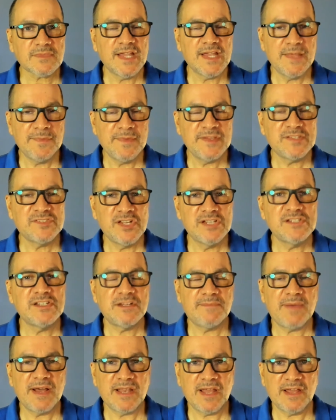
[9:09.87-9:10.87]
in this season
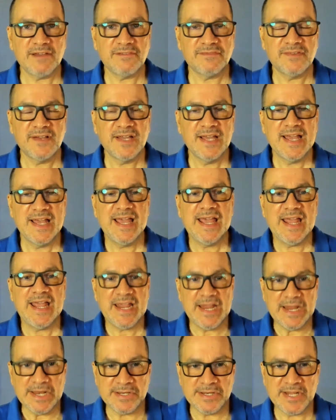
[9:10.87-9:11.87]
of my life
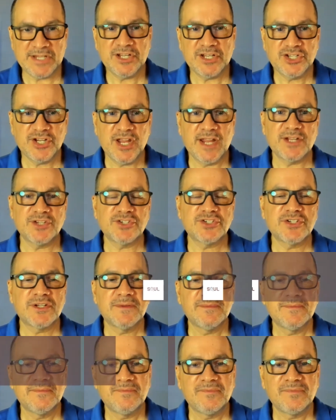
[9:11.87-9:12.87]
need to change?
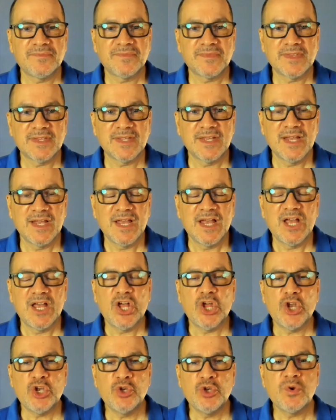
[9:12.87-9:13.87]

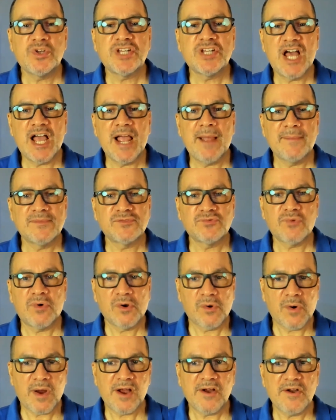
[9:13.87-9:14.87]
New times
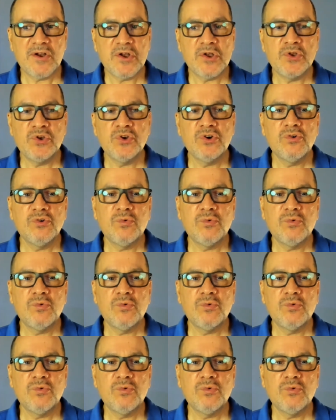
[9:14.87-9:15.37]
require new